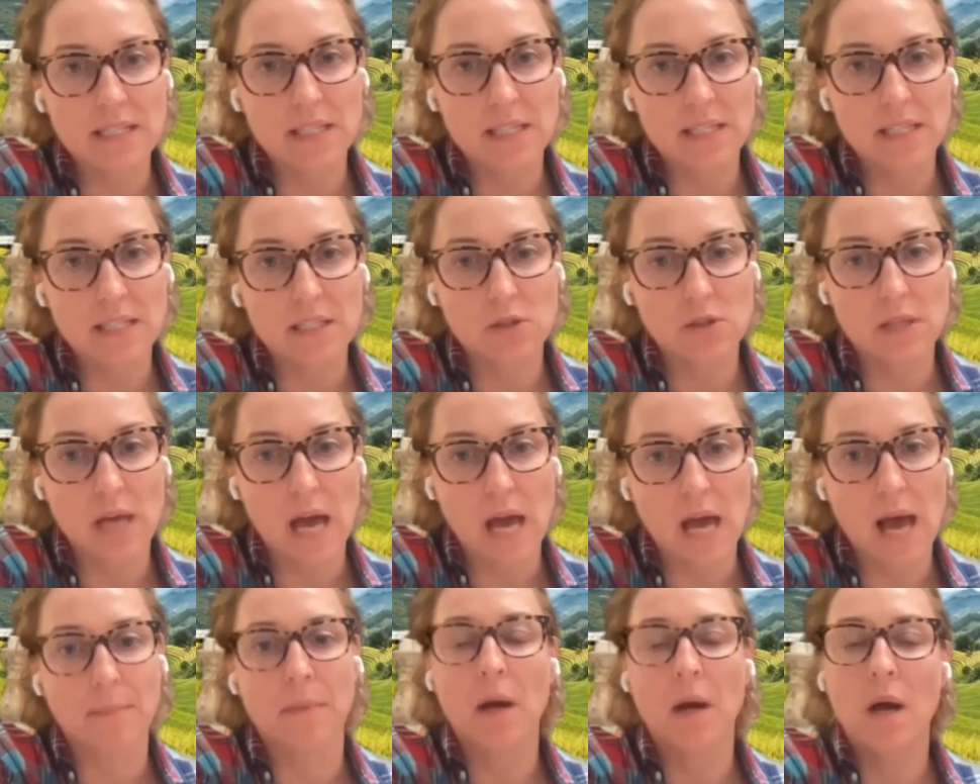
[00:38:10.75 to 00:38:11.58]
listen to
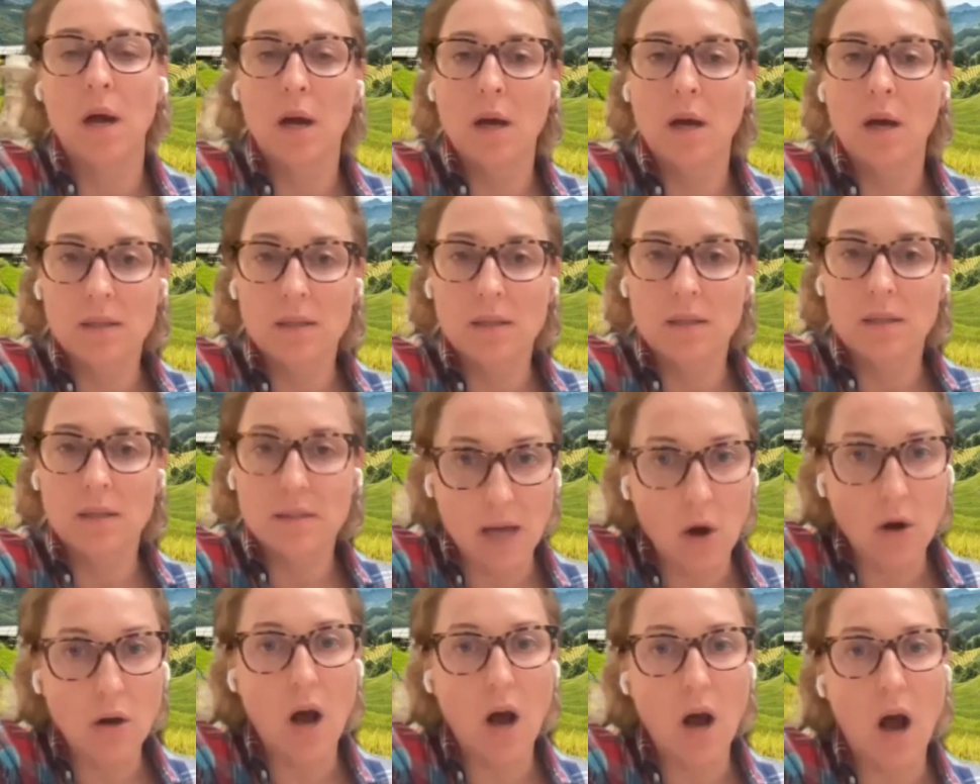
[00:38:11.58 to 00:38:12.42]
them,
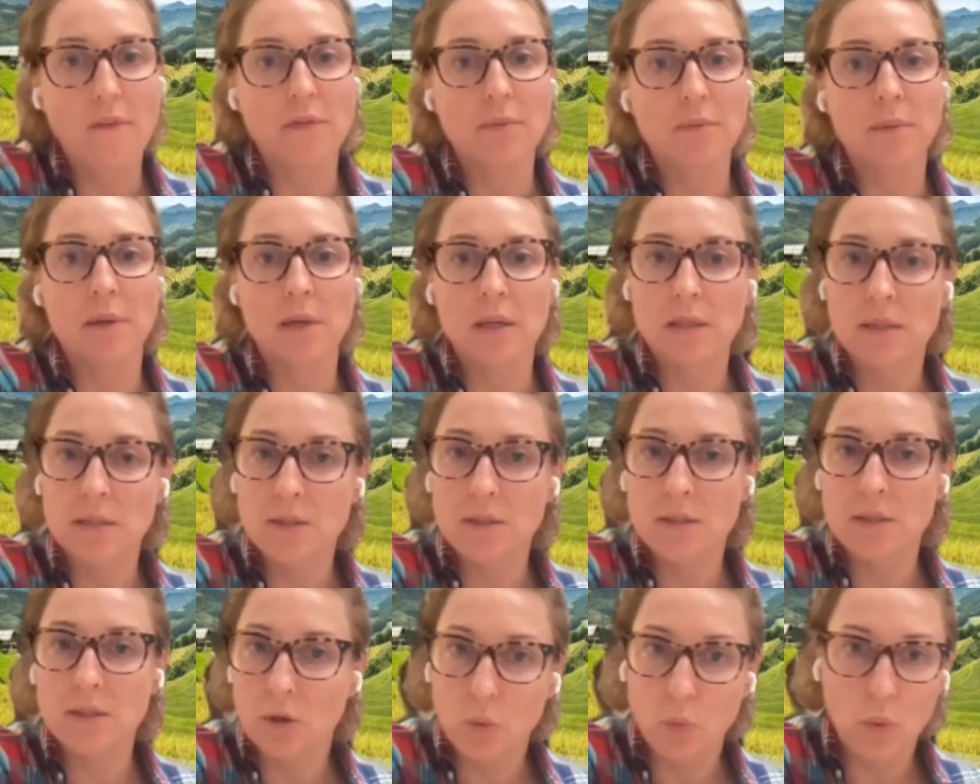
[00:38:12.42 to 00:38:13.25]
tell
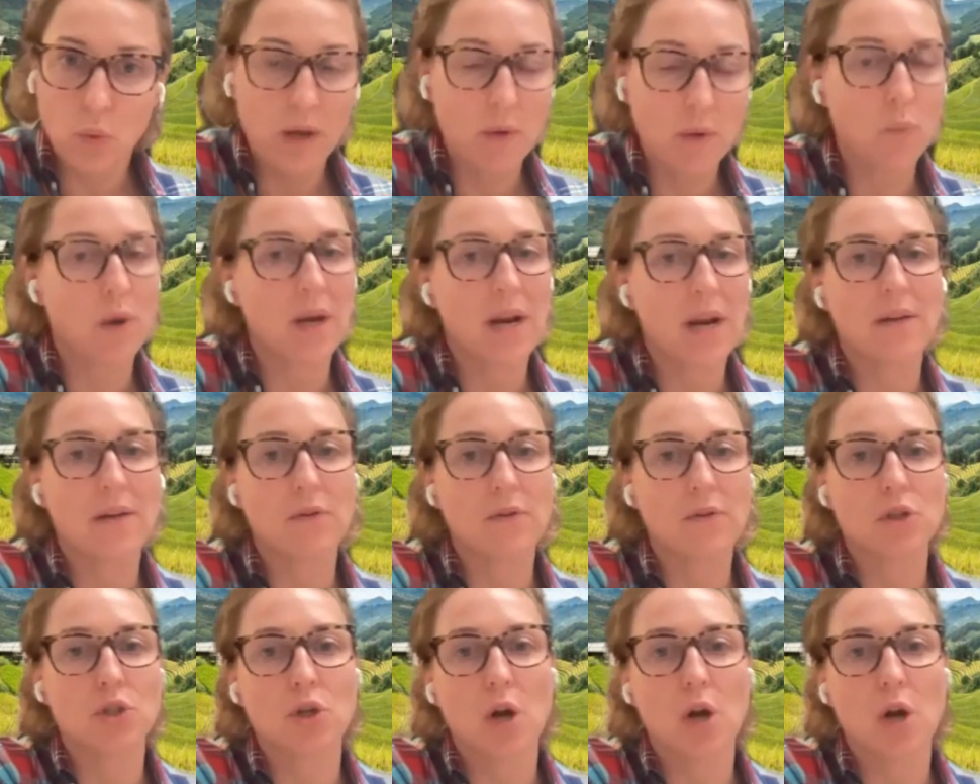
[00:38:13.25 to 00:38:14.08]
governments or in
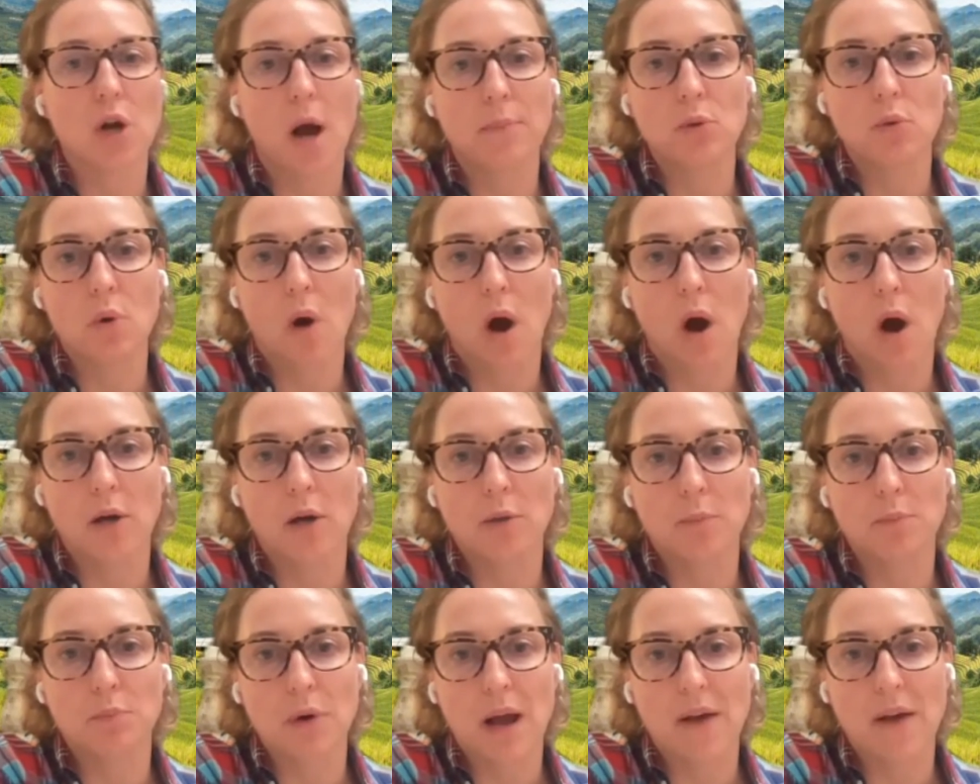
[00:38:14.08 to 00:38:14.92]
whatever job you
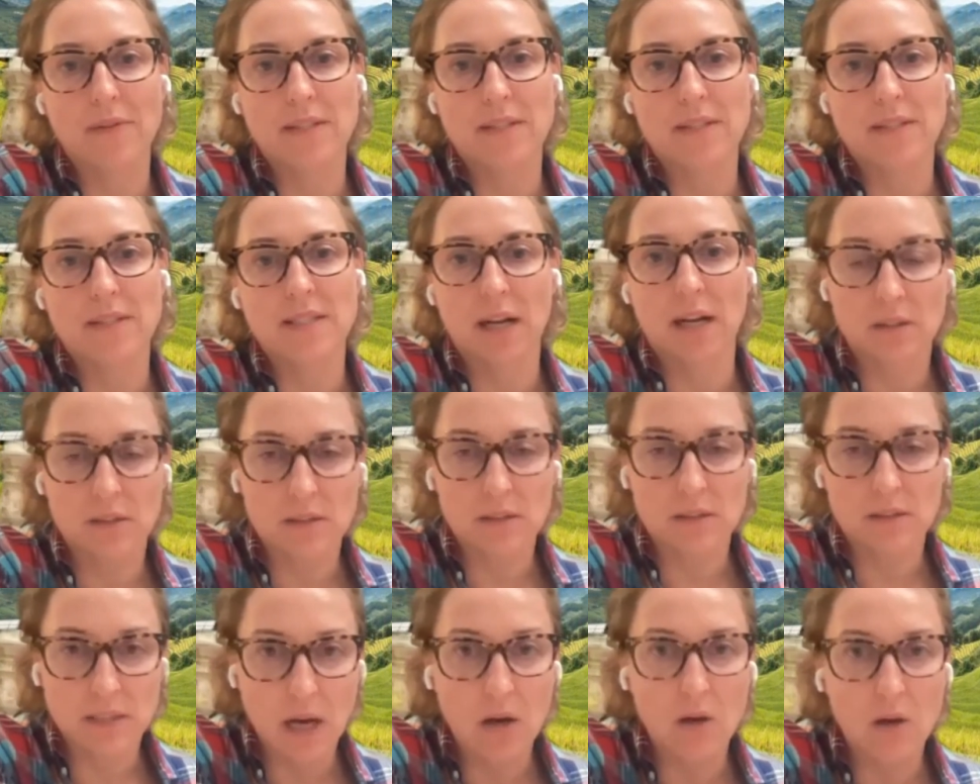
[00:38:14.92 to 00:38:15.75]
are, the private
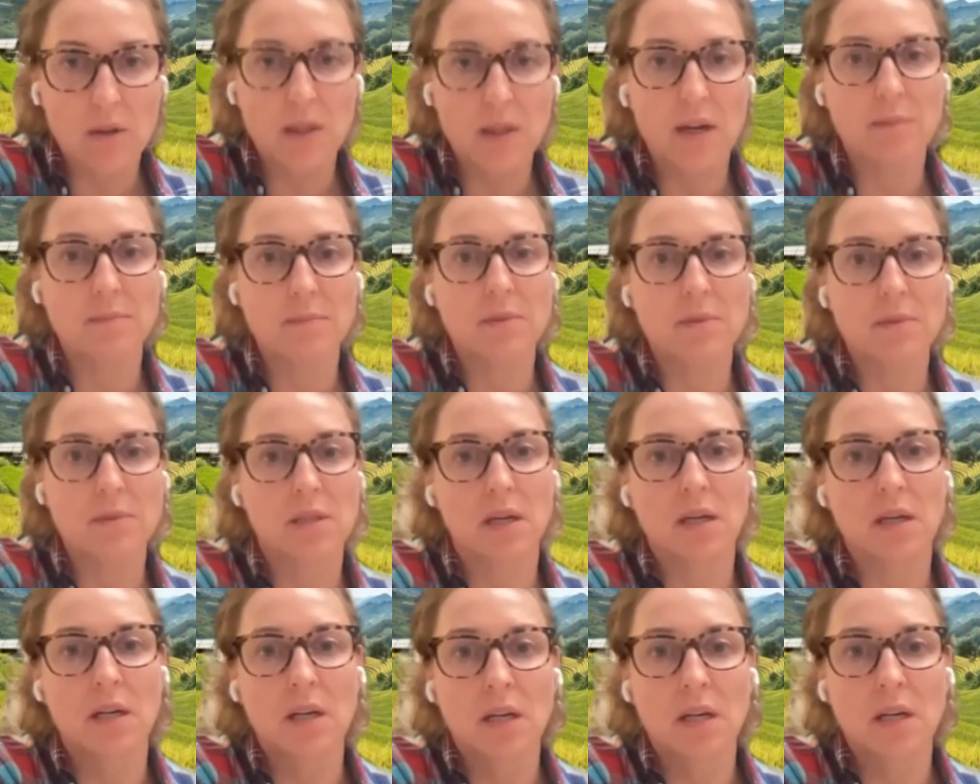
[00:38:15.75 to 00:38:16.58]
sector, tell them
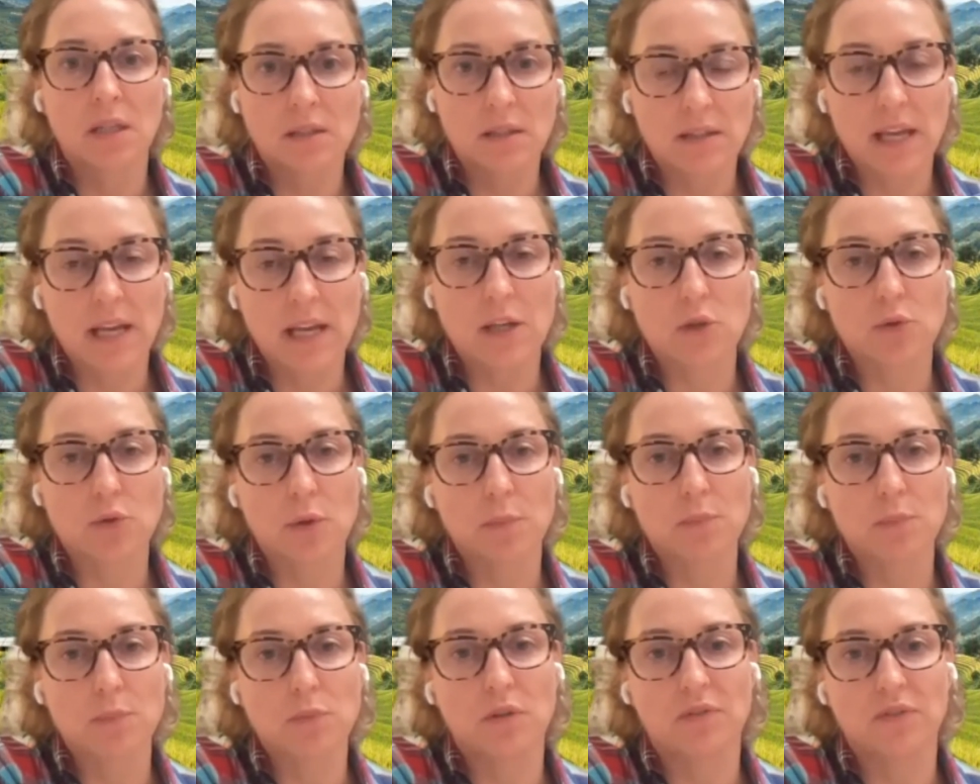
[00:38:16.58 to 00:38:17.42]
to, to take a
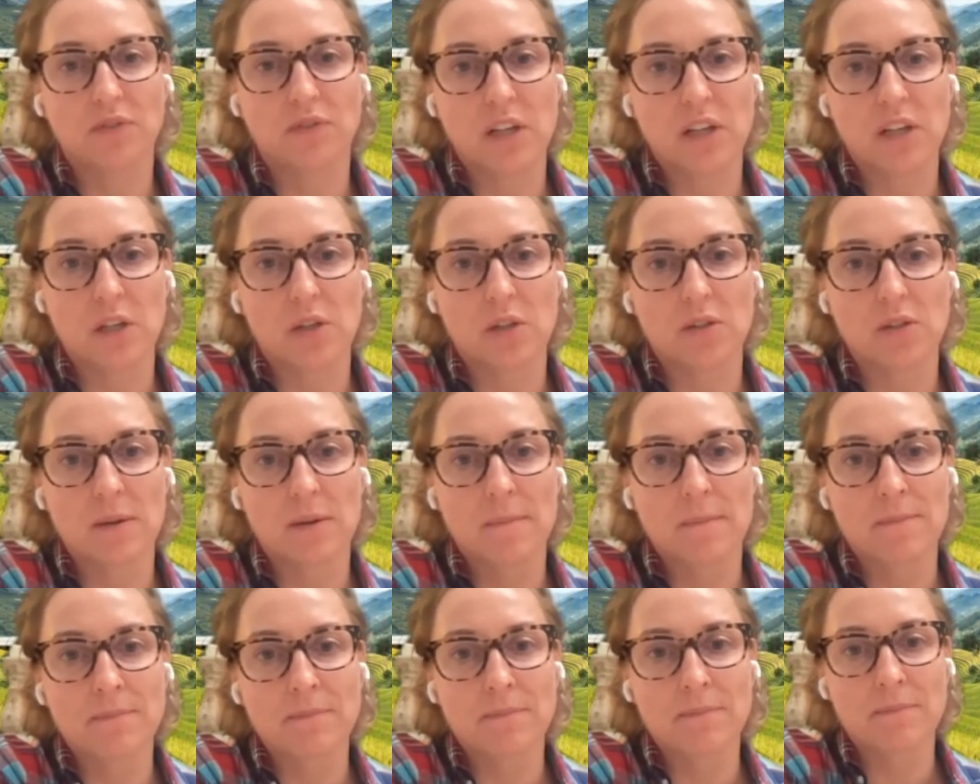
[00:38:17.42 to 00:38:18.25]
trip to the
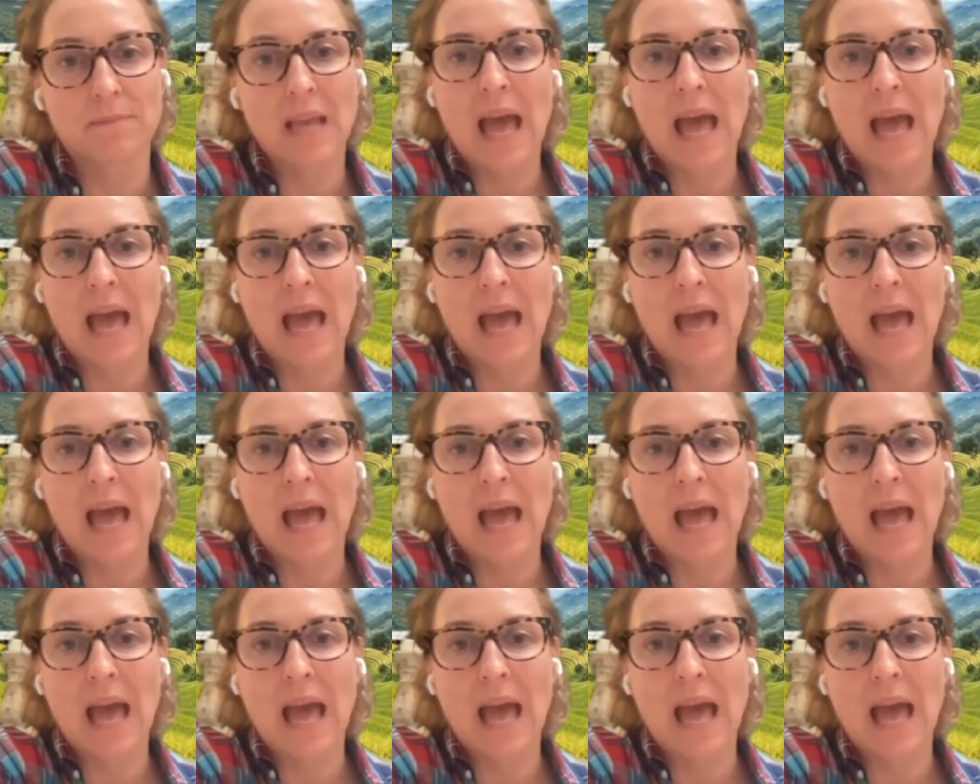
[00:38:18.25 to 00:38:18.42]
field.